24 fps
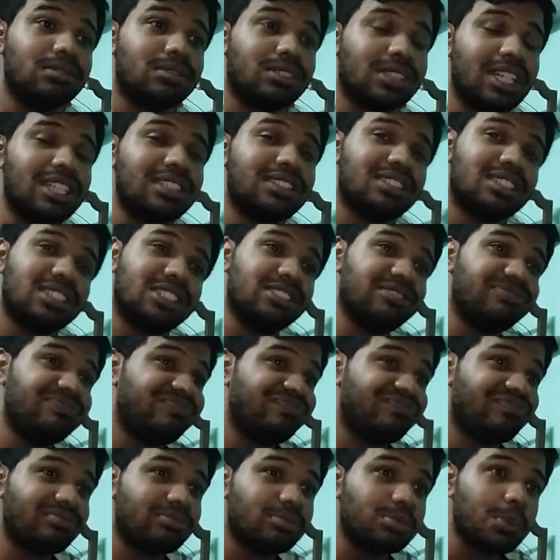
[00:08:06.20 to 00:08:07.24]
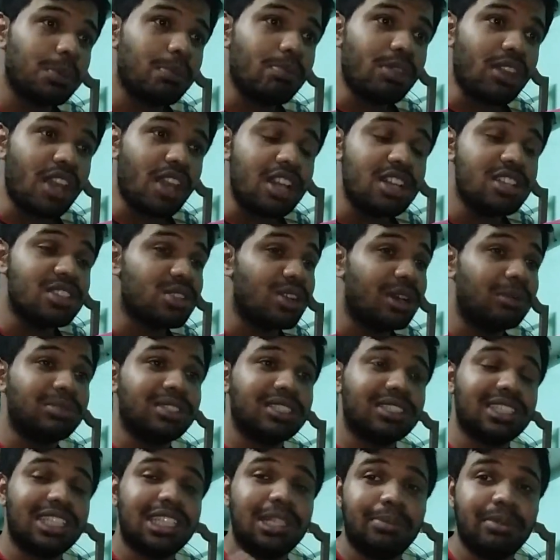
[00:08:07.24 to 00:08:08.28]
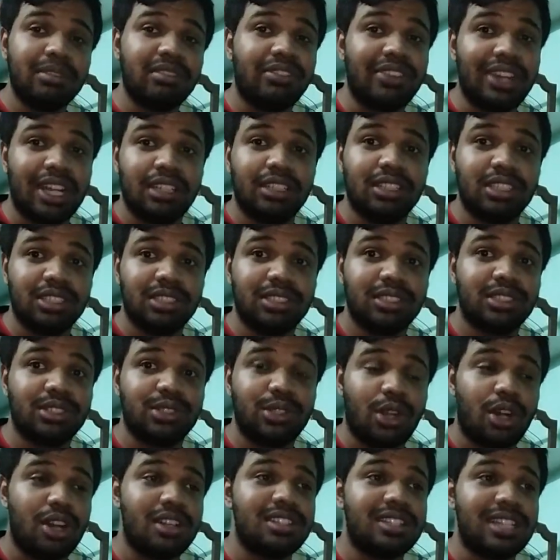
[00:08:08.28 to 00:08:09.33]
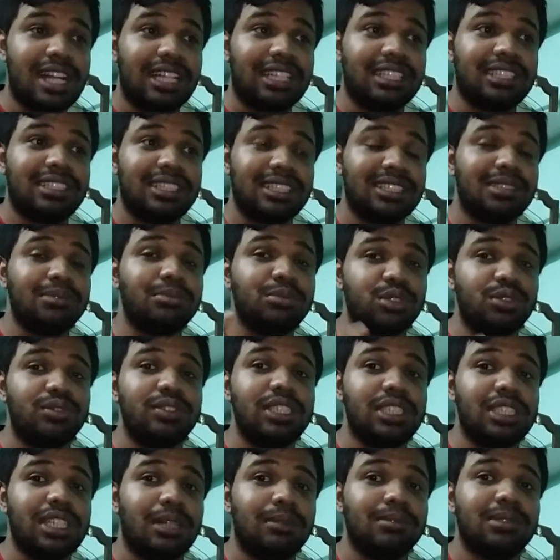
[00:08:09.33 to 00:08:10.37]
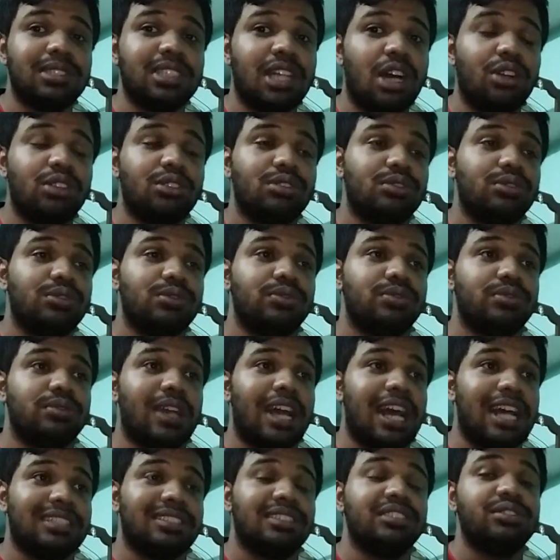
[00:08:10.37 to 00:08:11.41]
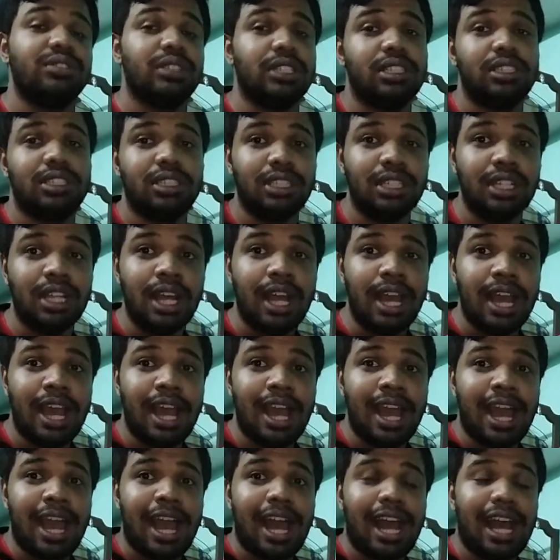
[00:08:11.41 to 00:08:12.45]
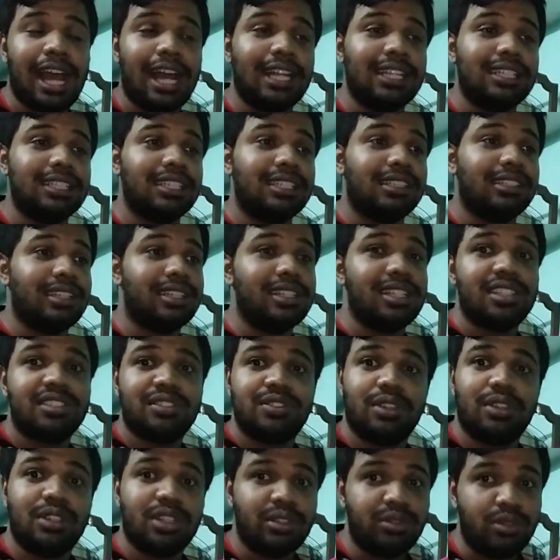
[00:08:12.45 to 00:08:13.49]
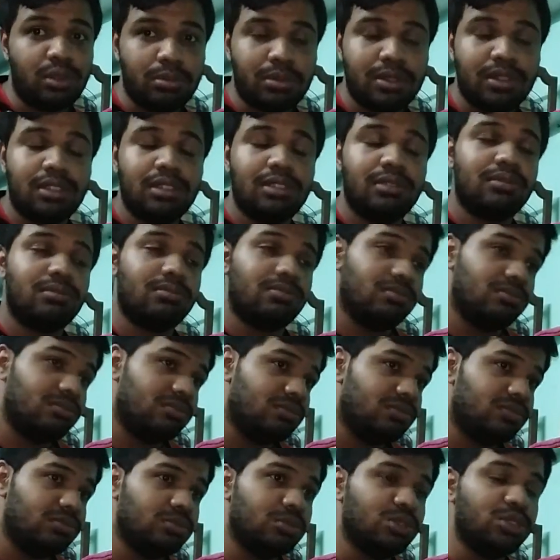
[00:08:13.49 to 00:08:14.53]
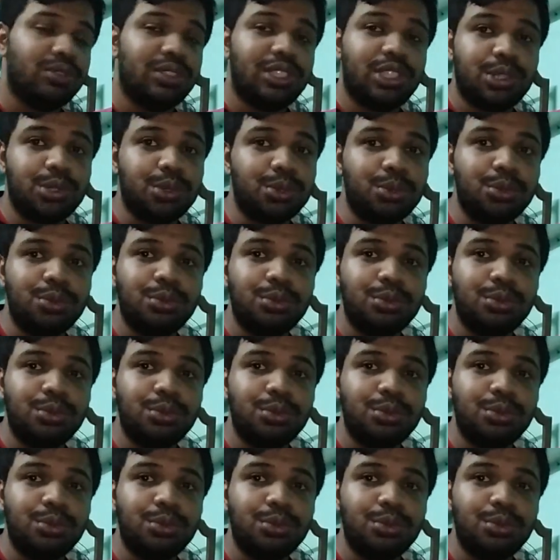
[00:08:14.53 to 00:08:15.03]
Yes. So I'm just keeping my fingers crossed that this movie comes out as a winner. And there's Wonder Woman movie 2.